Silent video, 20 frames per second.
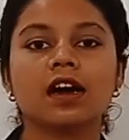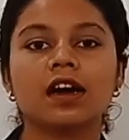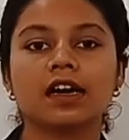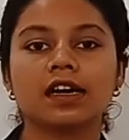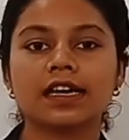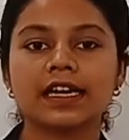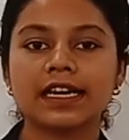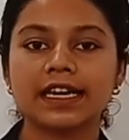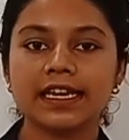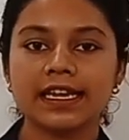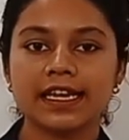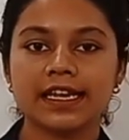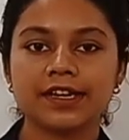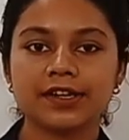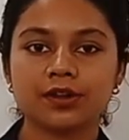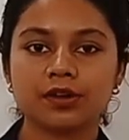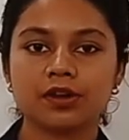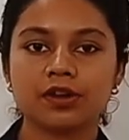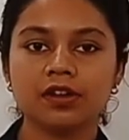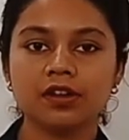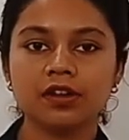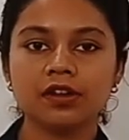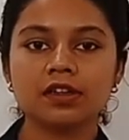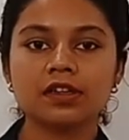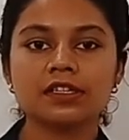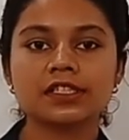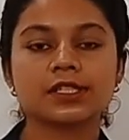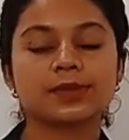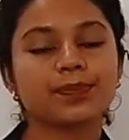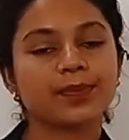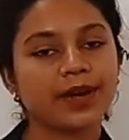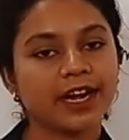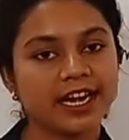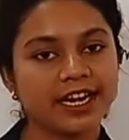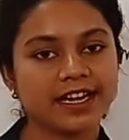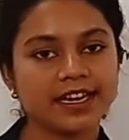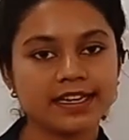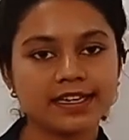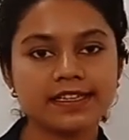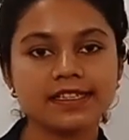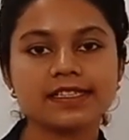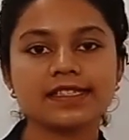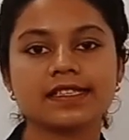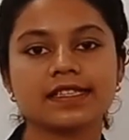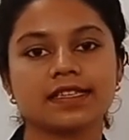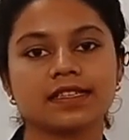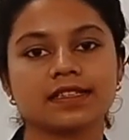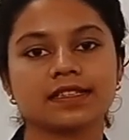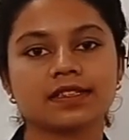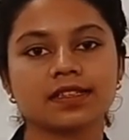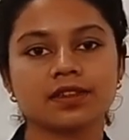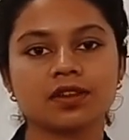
create or spread a disease.